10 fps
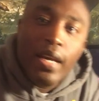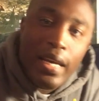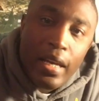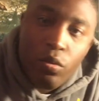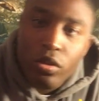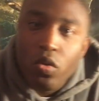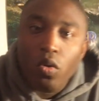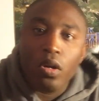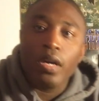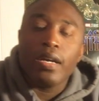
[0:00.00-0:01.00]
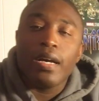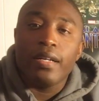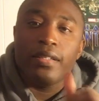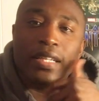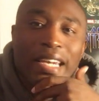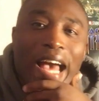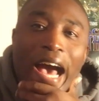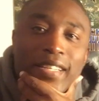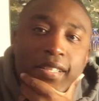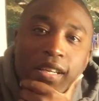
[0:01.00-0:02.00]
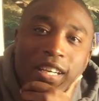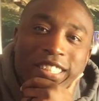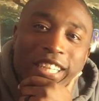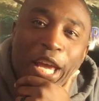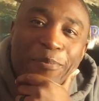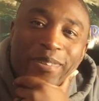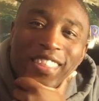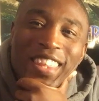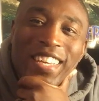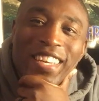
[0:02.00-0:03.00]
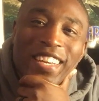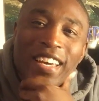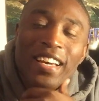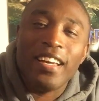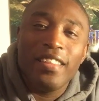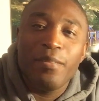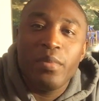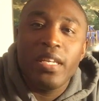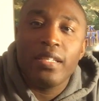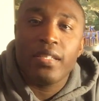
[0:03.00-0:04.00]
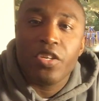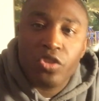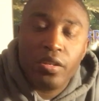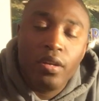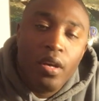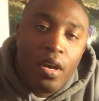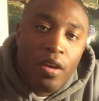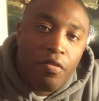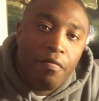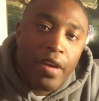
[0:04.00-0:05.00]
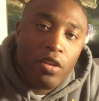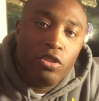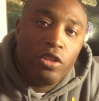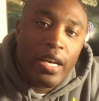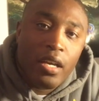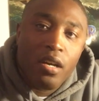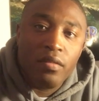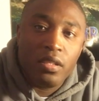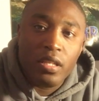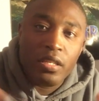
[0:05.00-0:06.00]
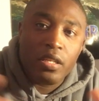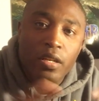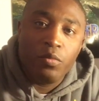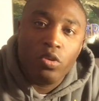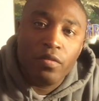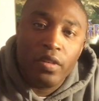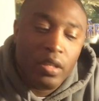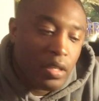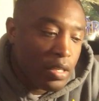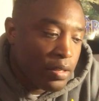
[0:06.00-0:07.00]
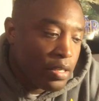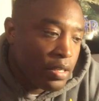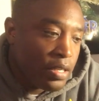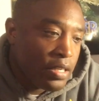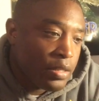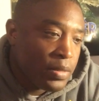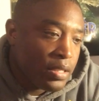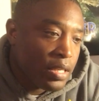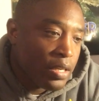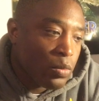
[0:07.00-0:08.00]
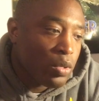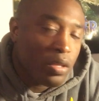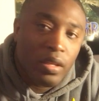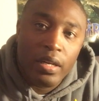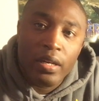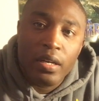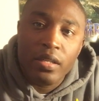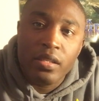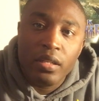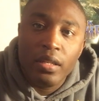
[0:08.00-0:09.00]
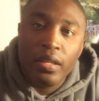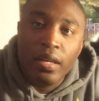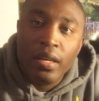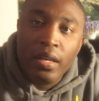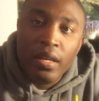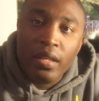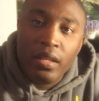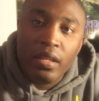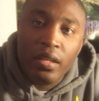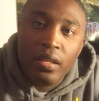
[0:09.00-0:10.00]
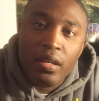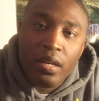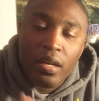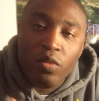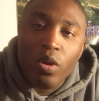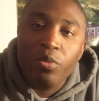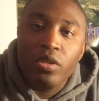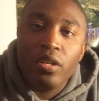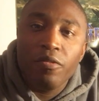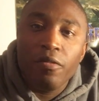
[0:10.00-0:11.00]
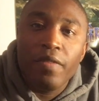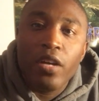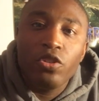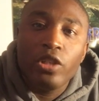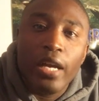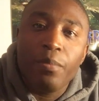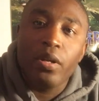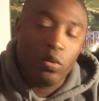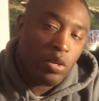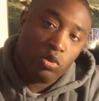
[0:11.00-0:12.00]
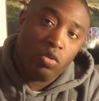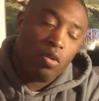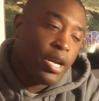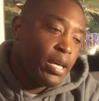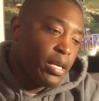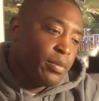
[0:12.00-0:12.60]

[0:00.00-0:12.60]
Hey, what's going on? Did not tape the meeting session from Founder Track. Obviously, that's kind of more of an intimate setting with us and the representative from Founder Track, but it was great.